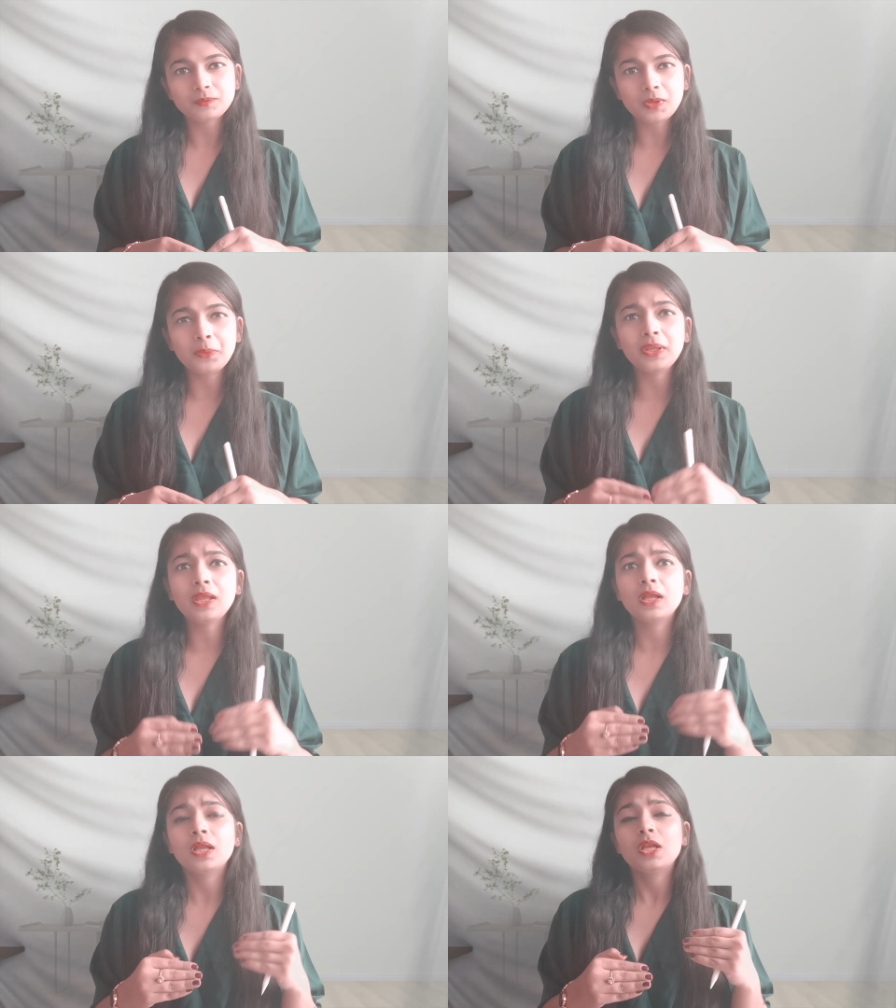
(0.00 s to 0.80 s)

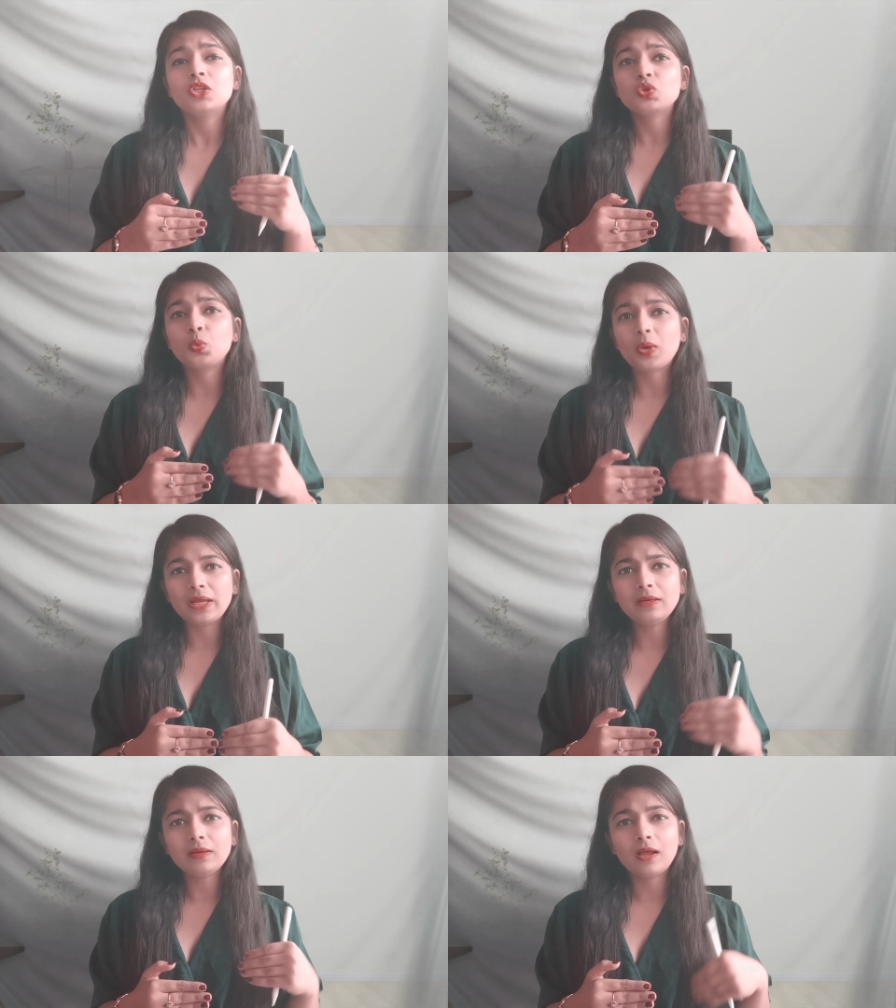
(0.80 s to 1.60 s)
Okay, so
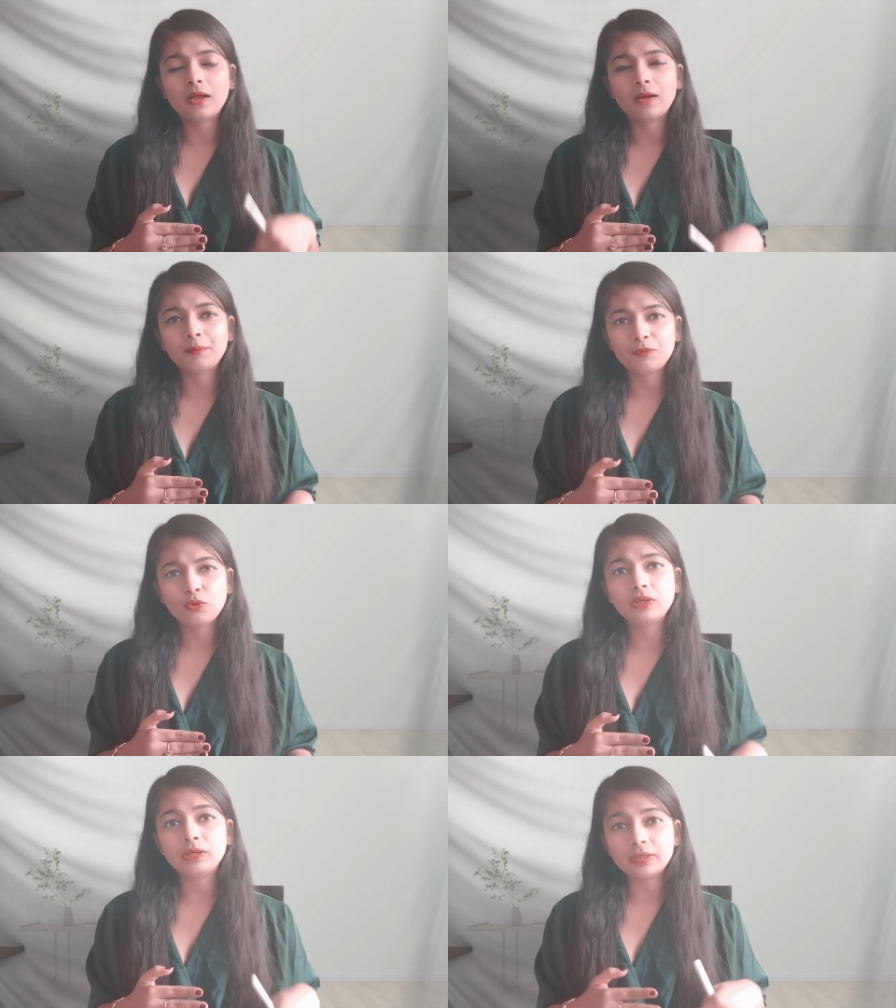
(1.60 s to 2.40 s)
while
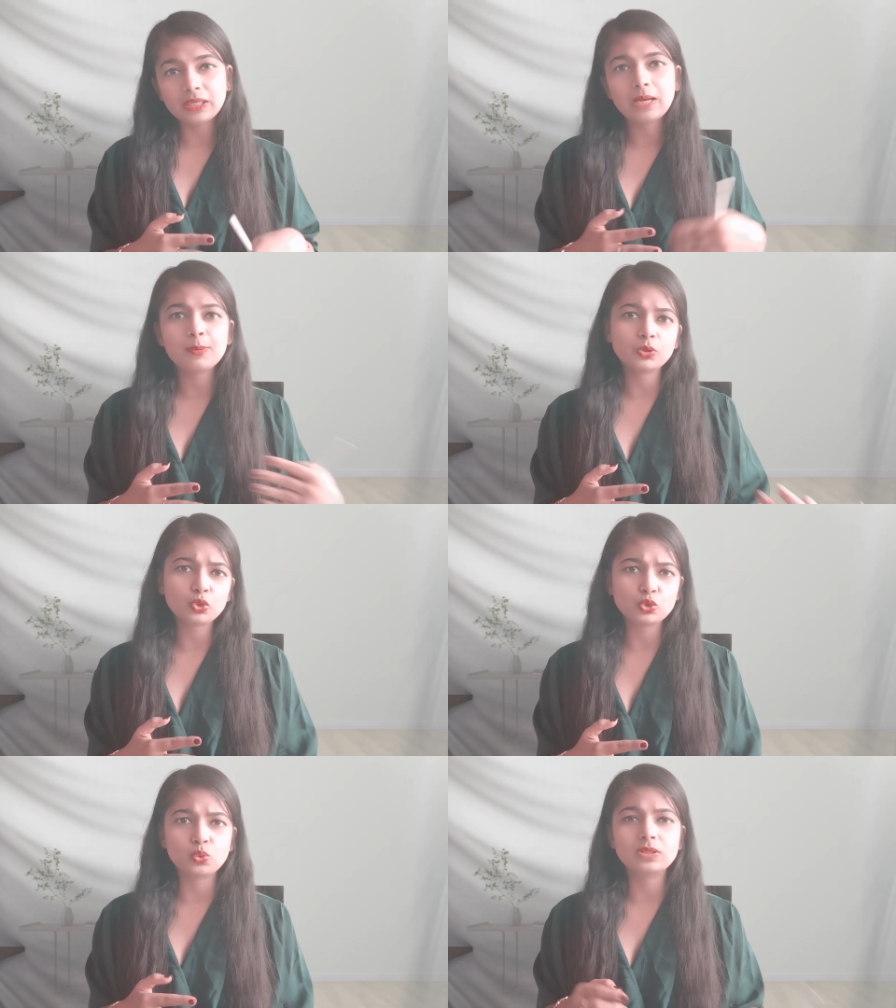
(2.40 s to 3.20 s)
before learning about
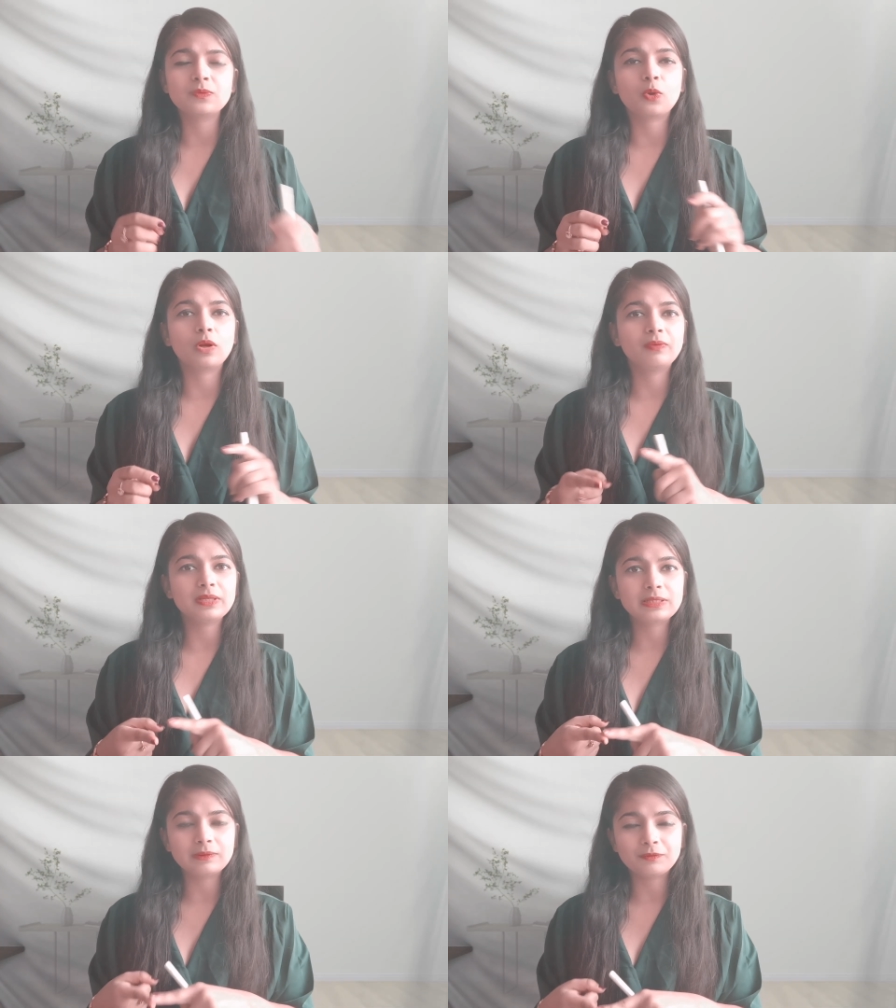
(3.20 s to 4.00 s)
those tools,
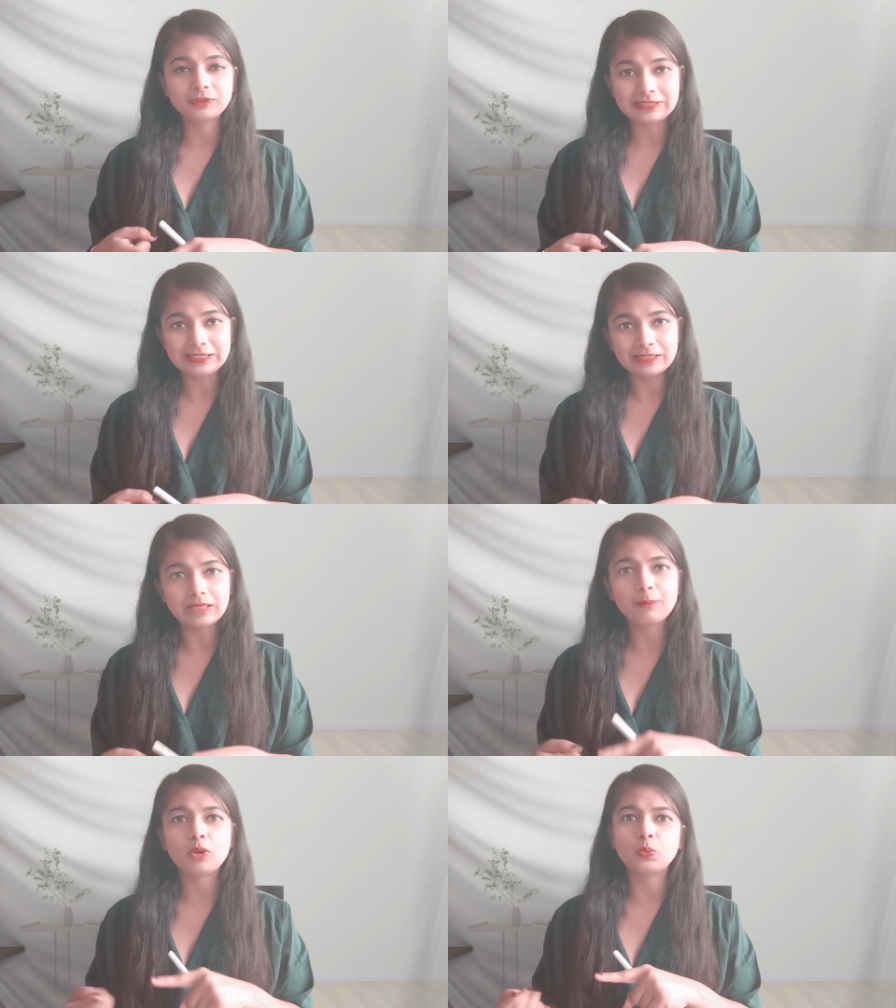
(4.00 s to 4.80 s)
always firstly learn
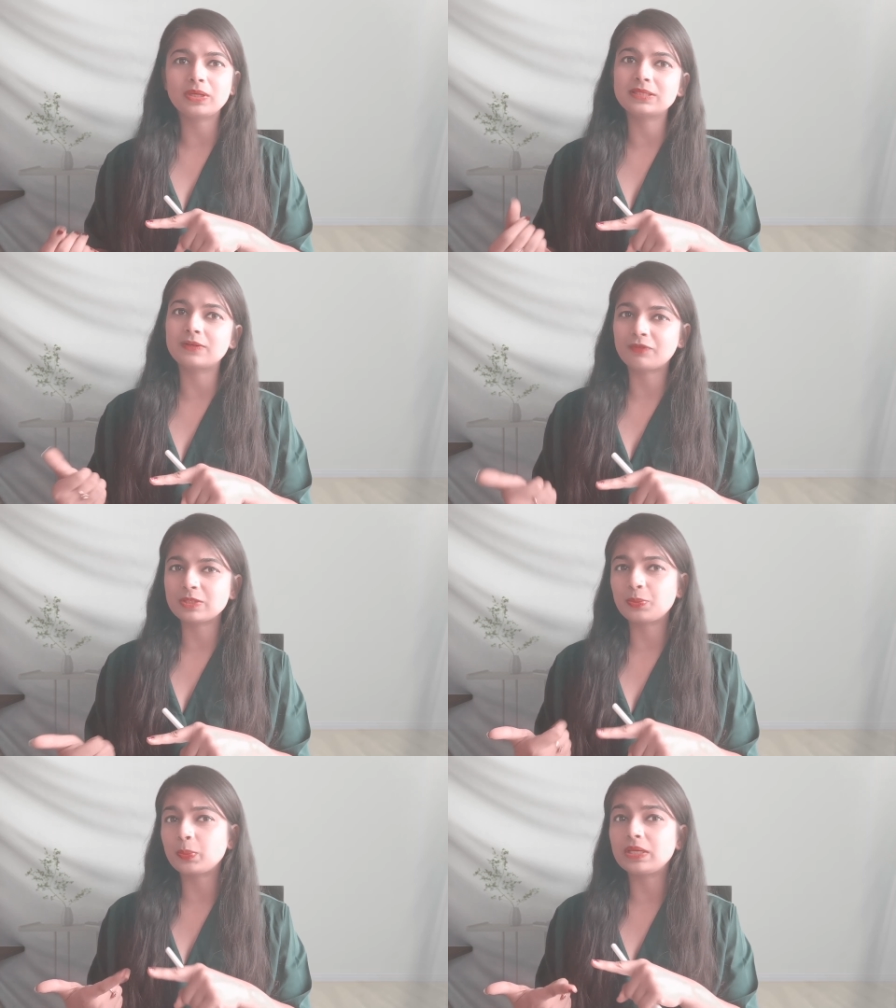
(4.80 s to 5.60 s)
about what is the
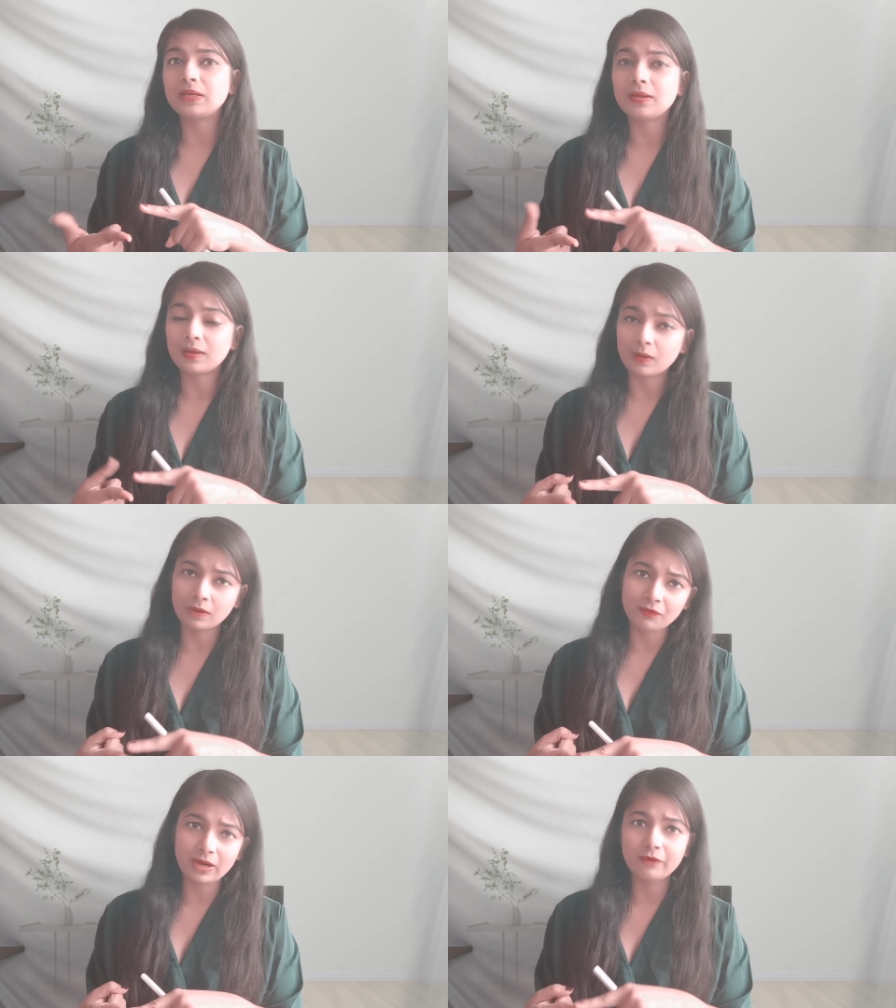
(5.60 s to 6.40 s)
difference between
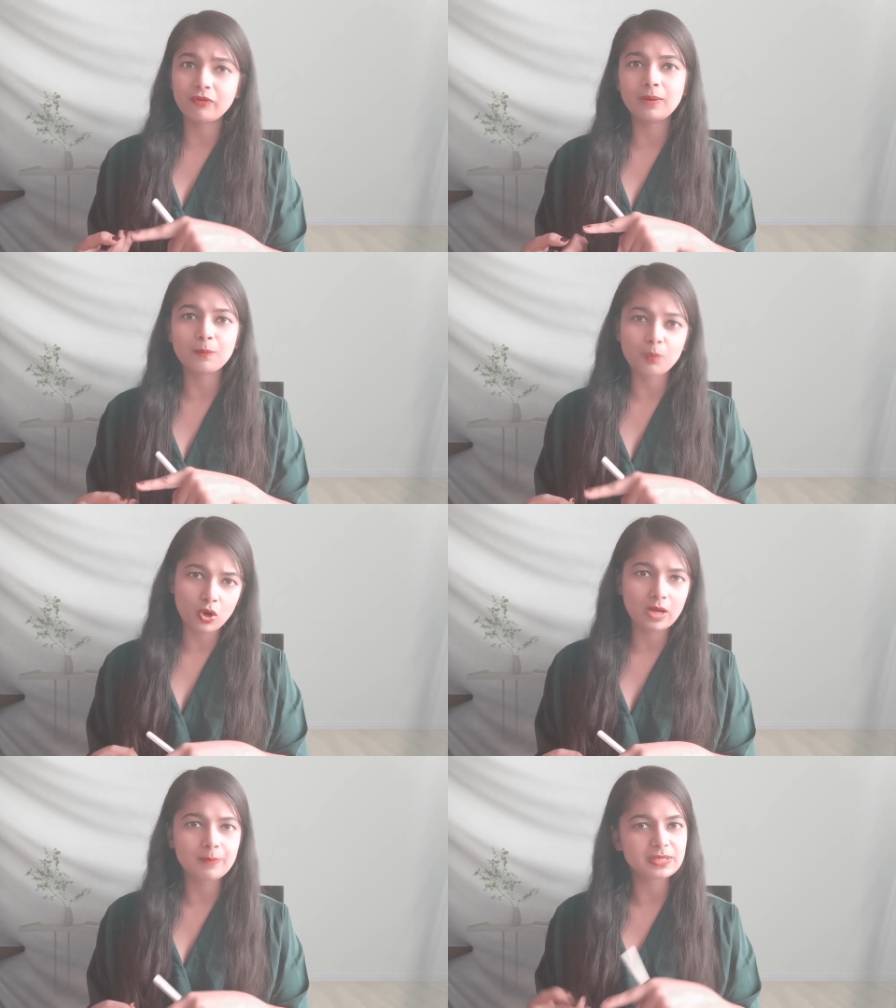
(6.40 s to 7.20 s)
wireframe,
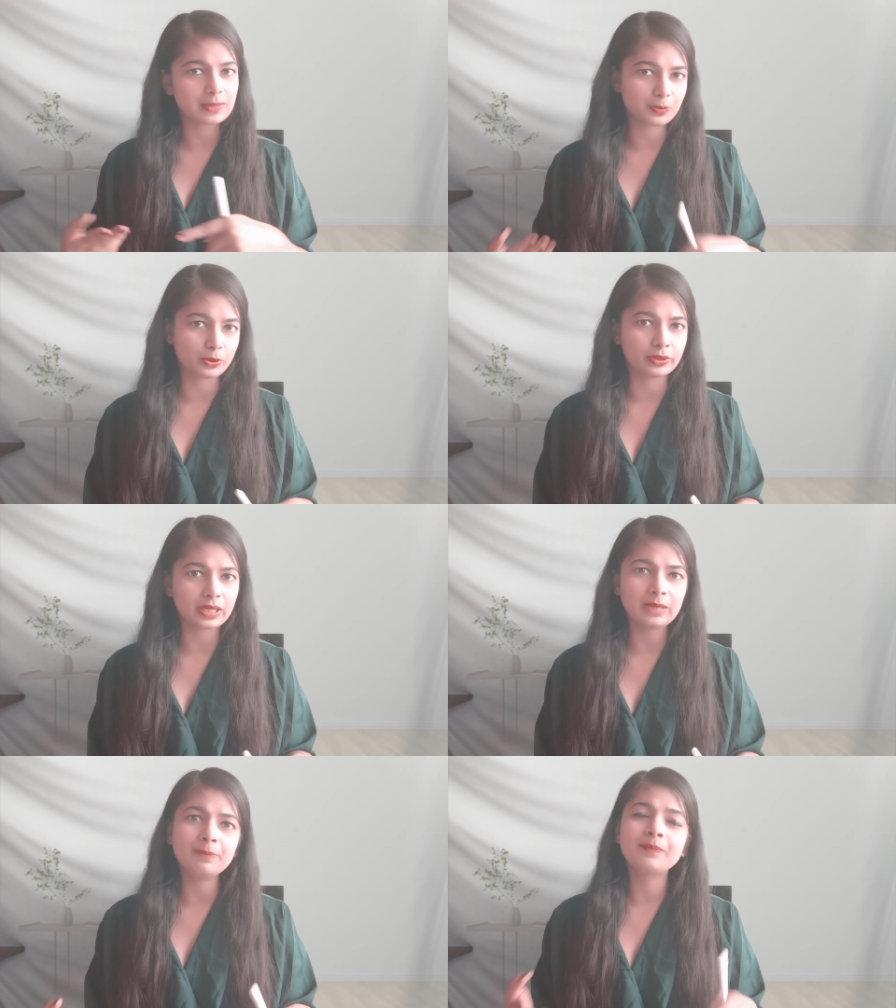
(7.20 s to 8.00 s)
mockups and
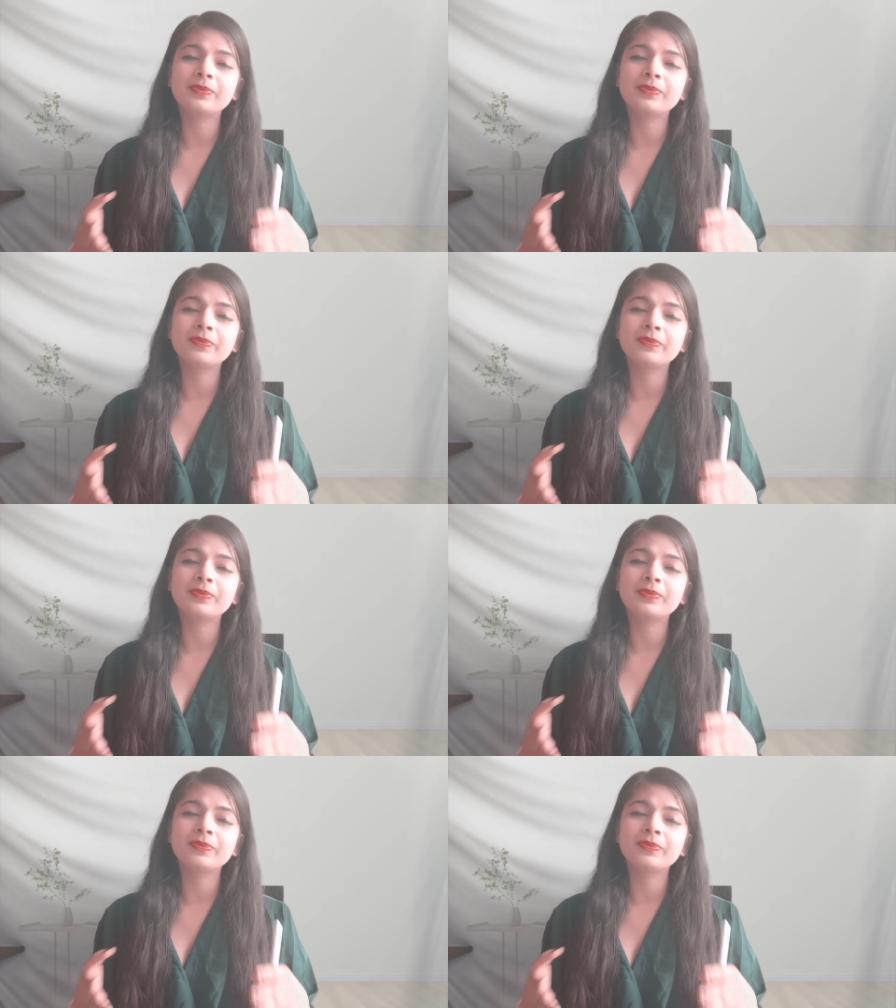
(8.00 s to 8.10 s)
prototype,